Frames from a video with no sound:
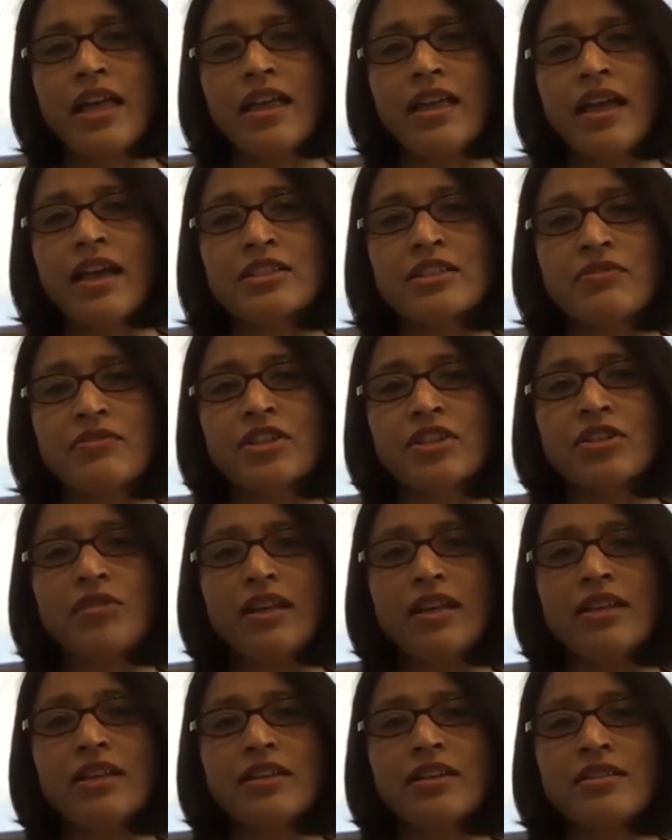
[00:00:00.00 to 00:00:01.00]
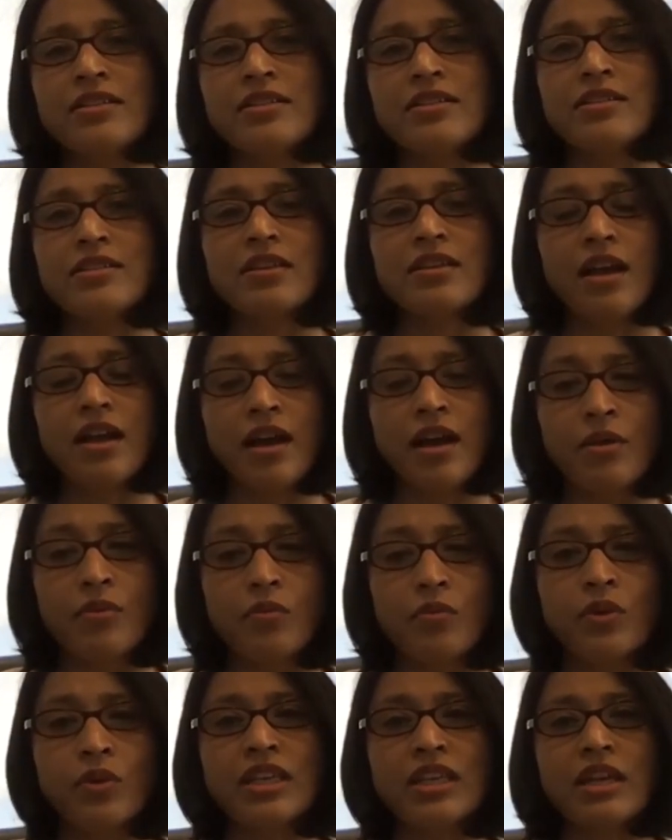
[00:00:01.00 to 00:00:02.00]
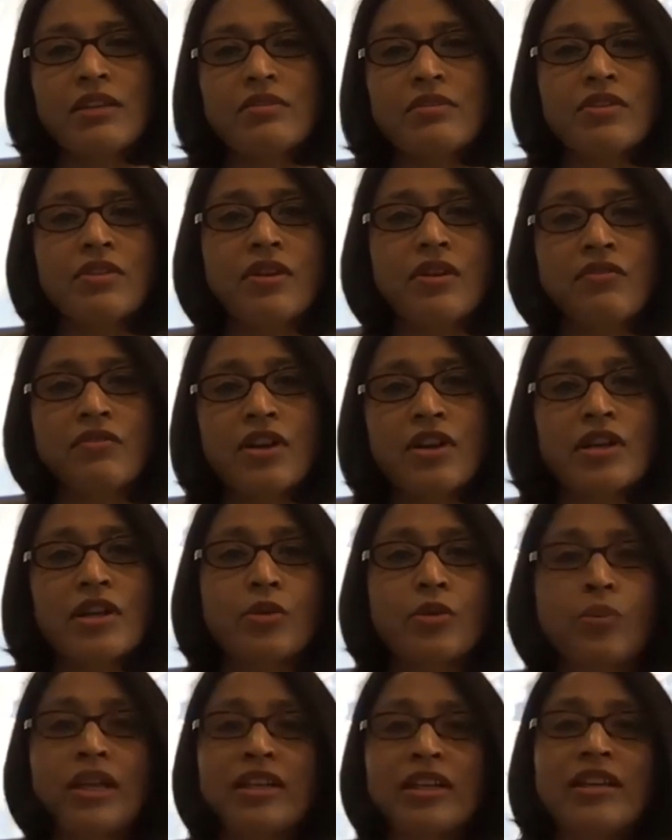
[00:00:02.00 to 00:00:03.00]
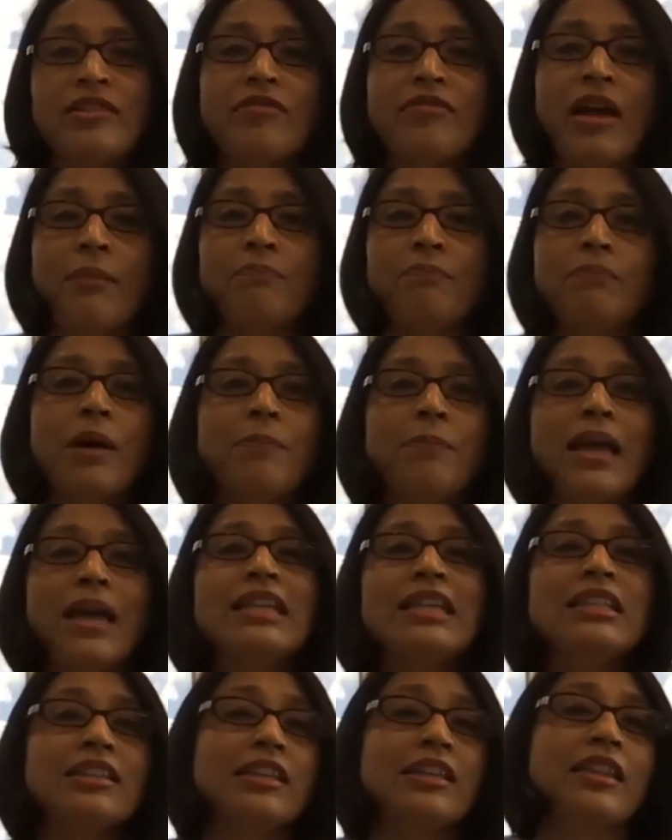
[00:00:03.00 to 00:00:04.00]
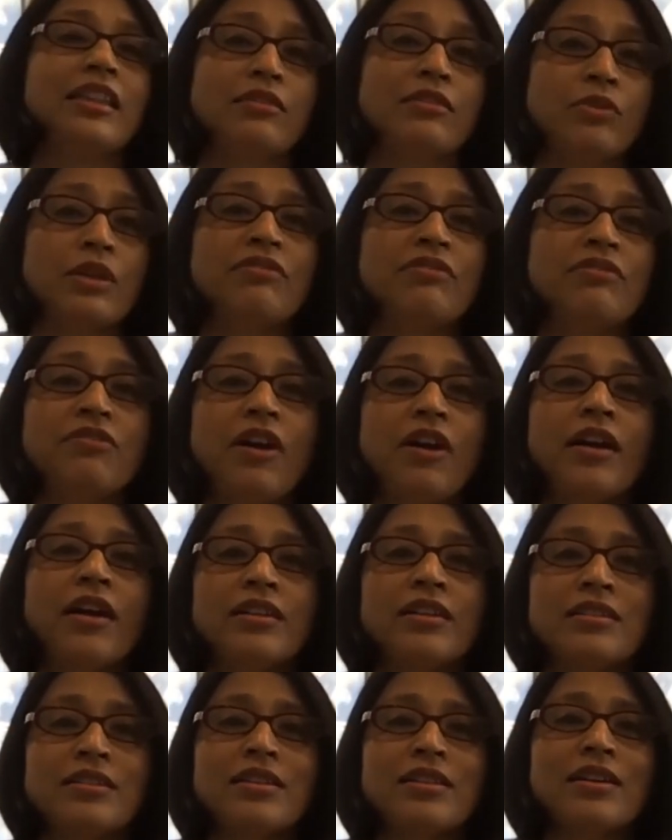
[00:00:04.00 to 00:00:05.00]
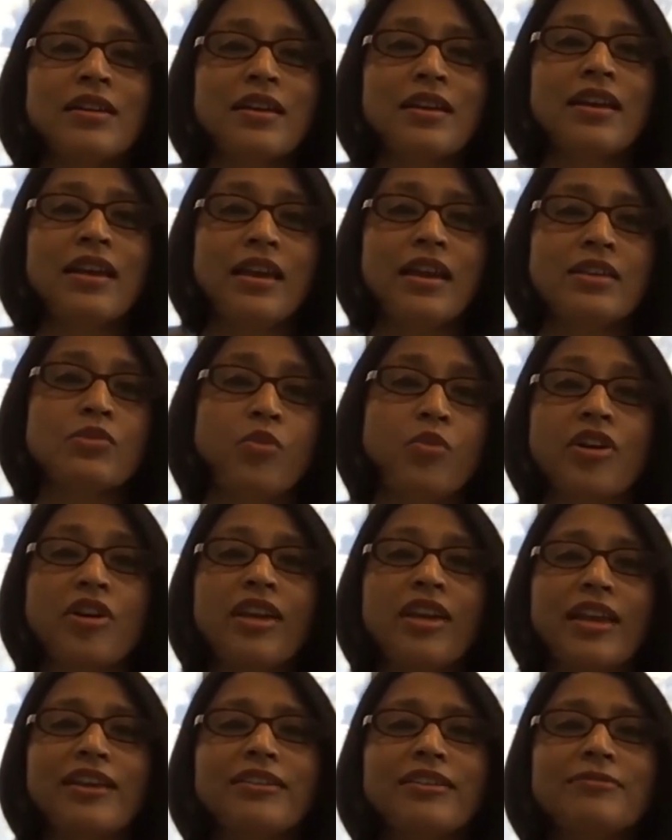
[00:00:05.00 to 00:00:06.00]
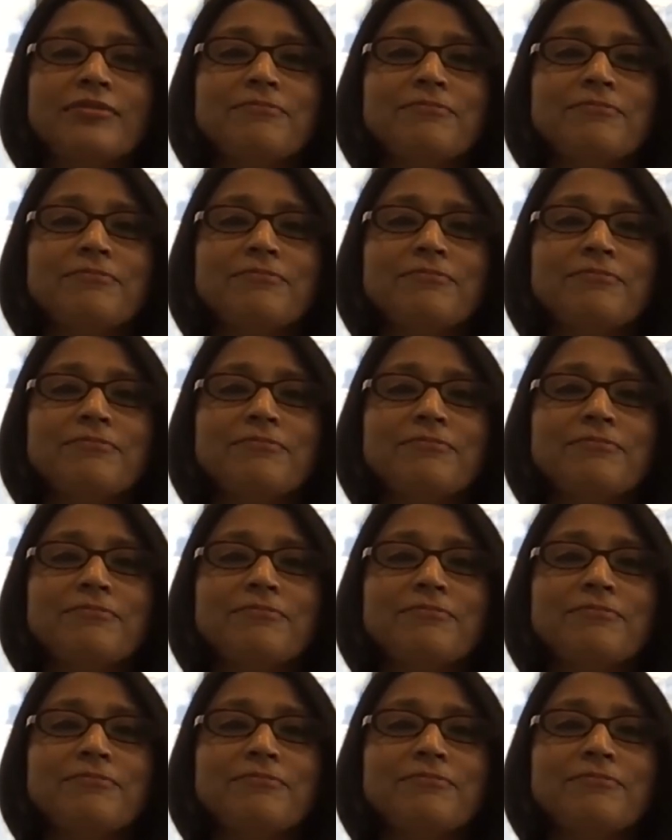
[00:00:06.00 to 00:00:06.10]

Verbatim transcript: active ingredients, uh, we can very quickly ramp up anything that we find is working